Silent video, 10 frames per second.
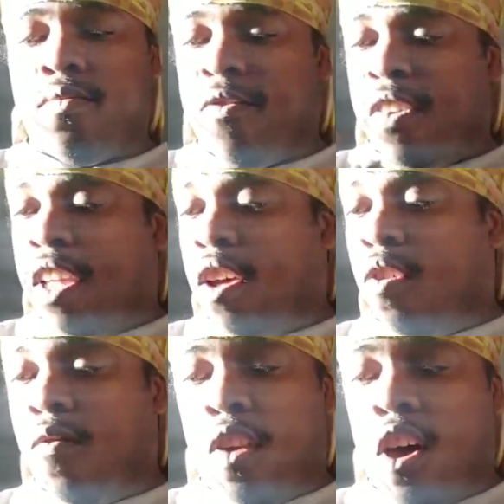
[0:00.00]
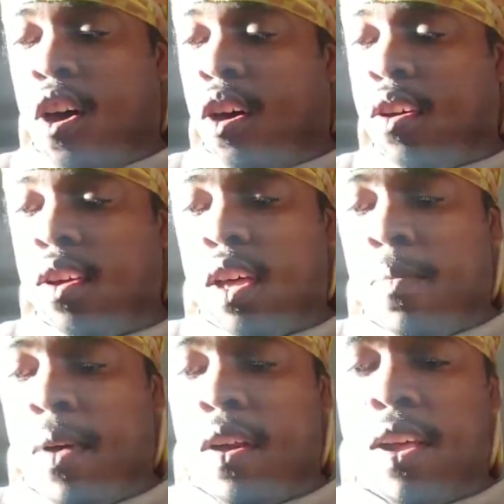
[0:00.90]
video vlog
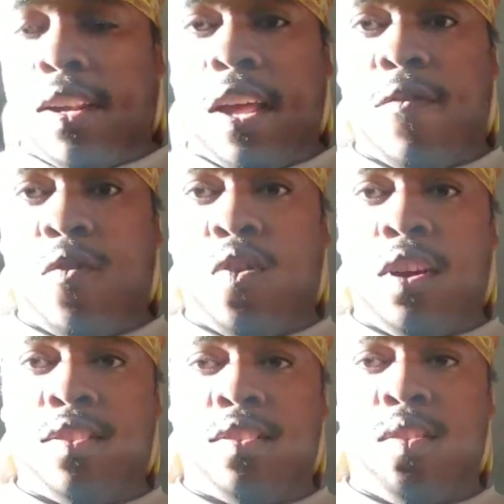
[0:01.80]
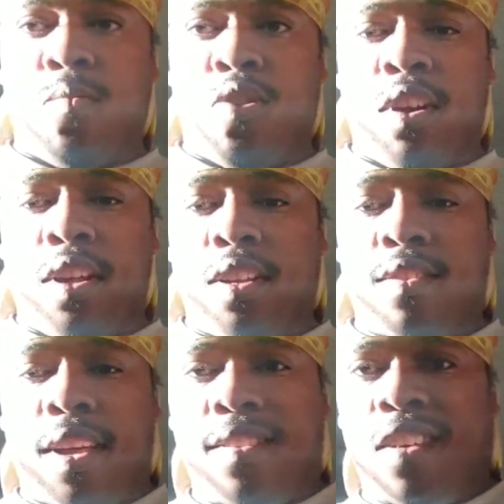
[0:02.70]
about uh, day four. This is the morning.
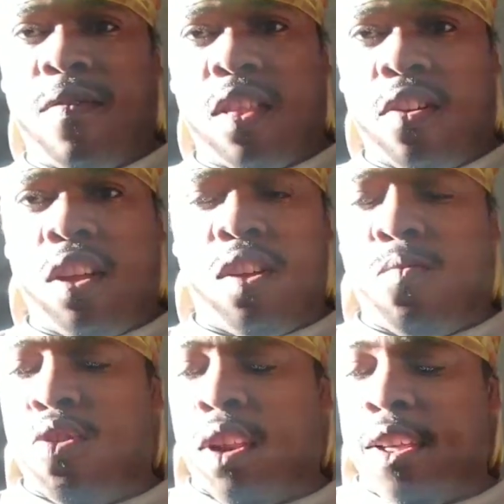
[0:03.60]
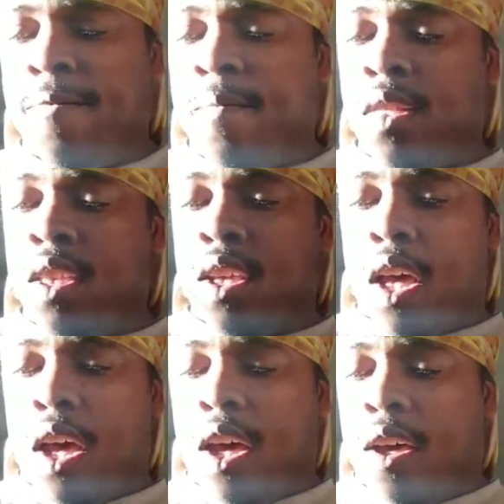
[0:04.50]
It's like 7.30 in the morning.
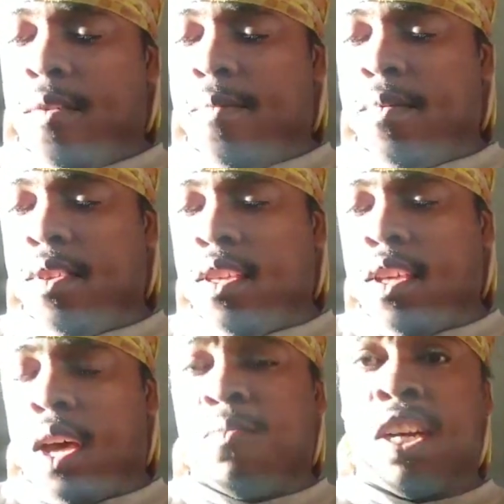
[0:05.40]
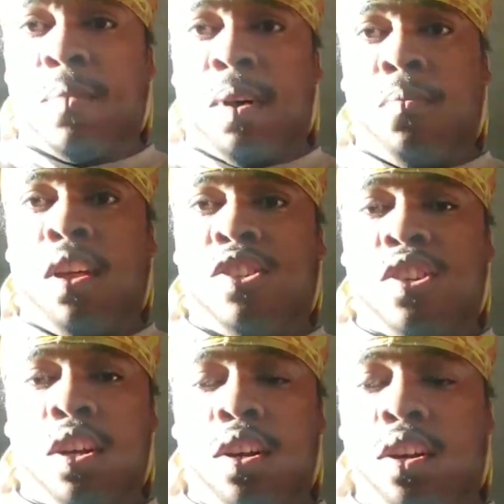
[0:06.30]
Um, I'm checking my blood
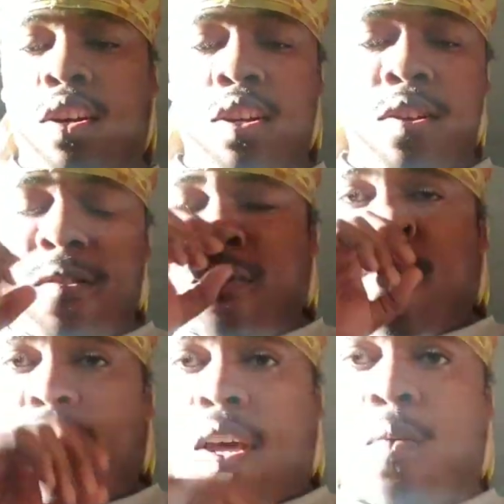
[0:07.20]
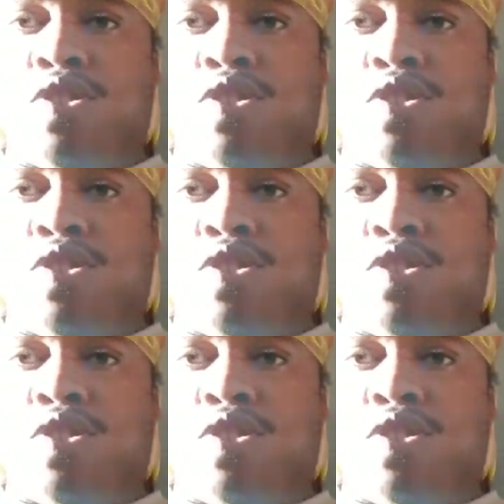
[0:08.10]
sugar. I